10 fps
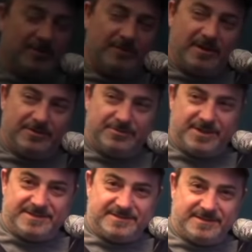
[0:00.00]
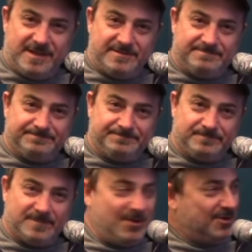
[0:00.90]
you learn how to do Jason Statham?
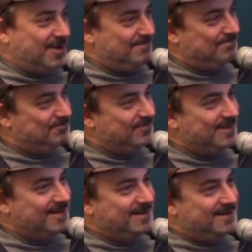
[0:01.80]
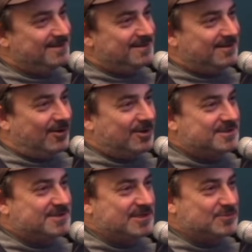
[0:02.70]
Yes, okay. there we are. There we are. All
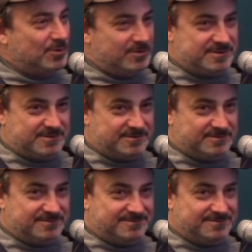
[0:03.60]
right, six words